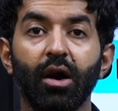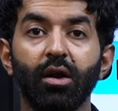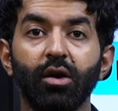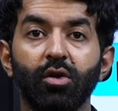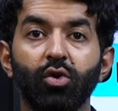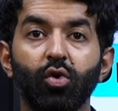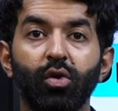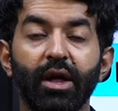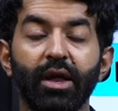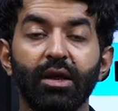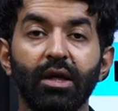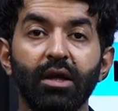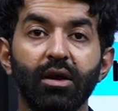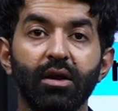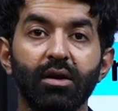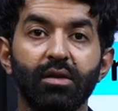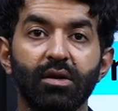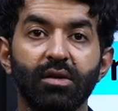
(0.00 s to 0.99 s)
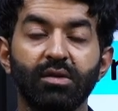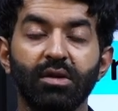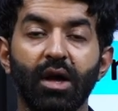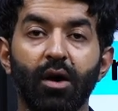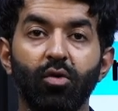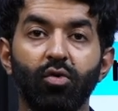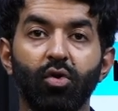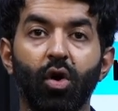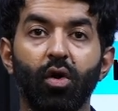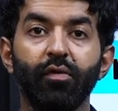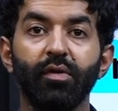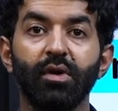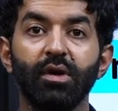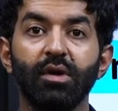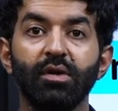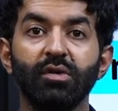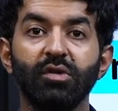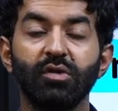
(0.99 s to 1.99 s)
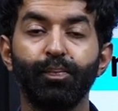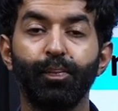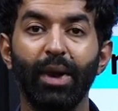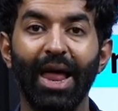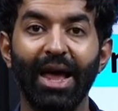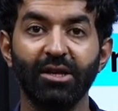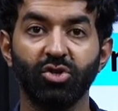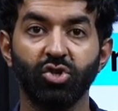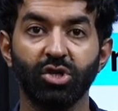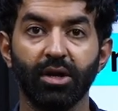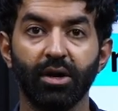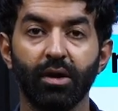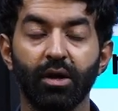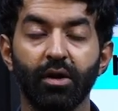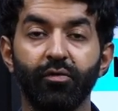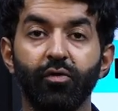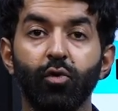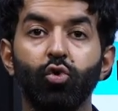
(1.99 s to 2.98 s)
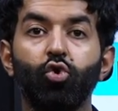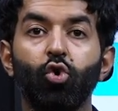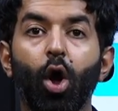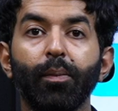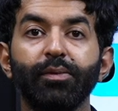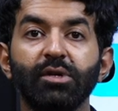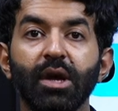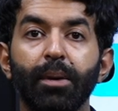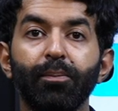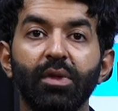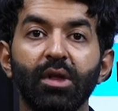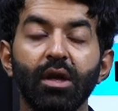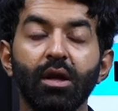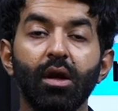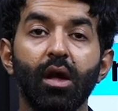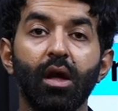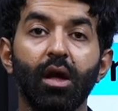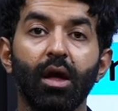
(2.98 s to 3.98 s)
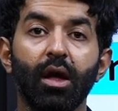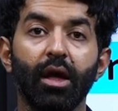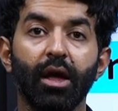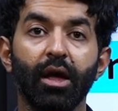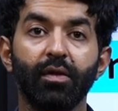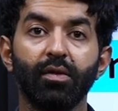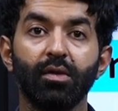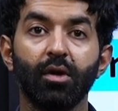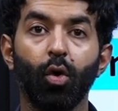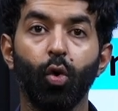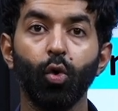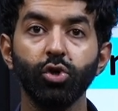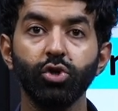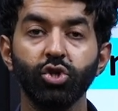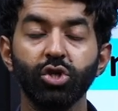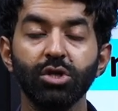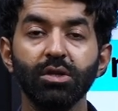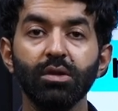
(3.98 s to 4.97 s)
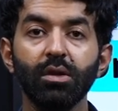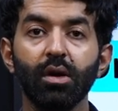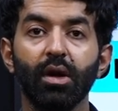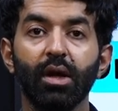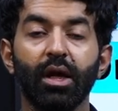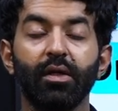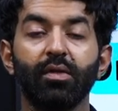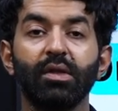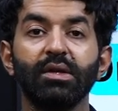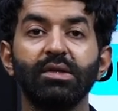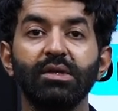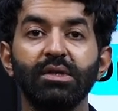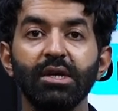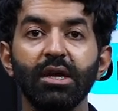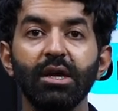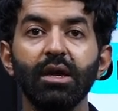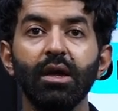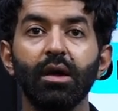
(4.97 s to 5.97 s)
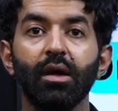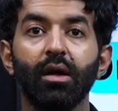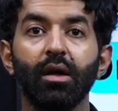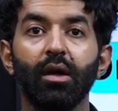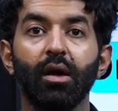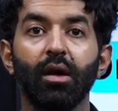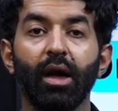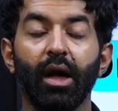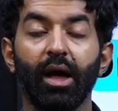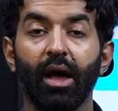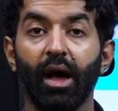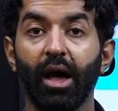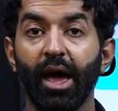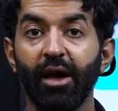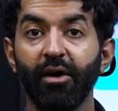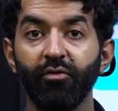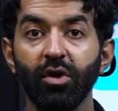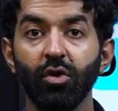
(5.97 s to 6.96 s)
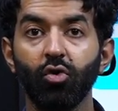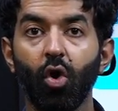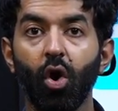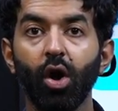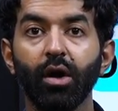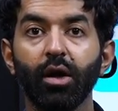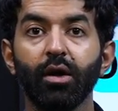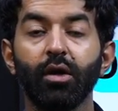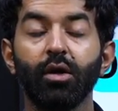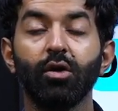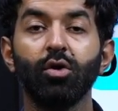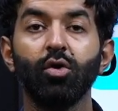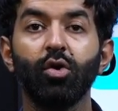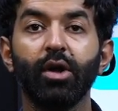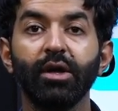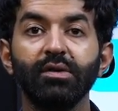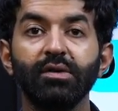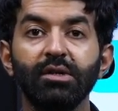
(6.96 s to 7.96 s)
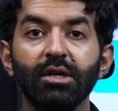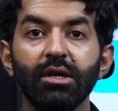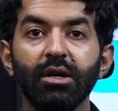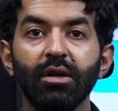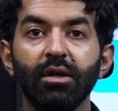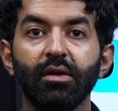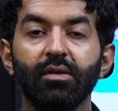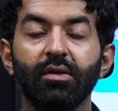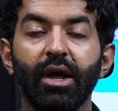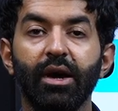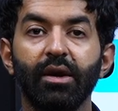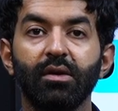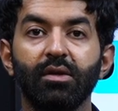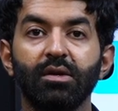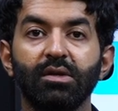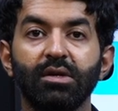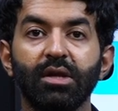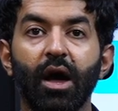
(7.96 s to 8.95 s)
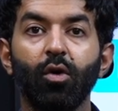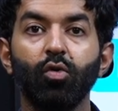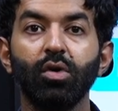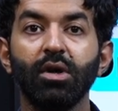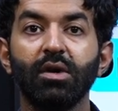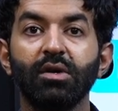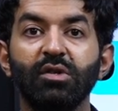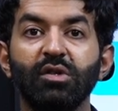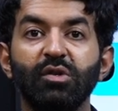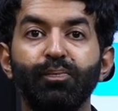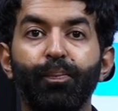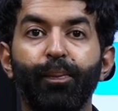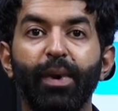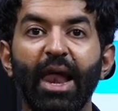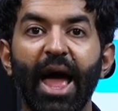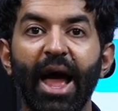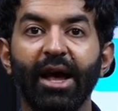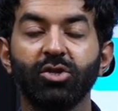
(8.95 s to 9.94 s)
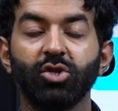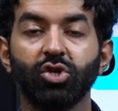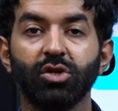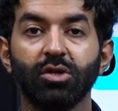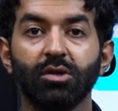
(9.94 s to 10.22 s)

you can hear the sound of splashing. If you drop something in the ocean, in the sea, a heavy rock, you can see that the sound splash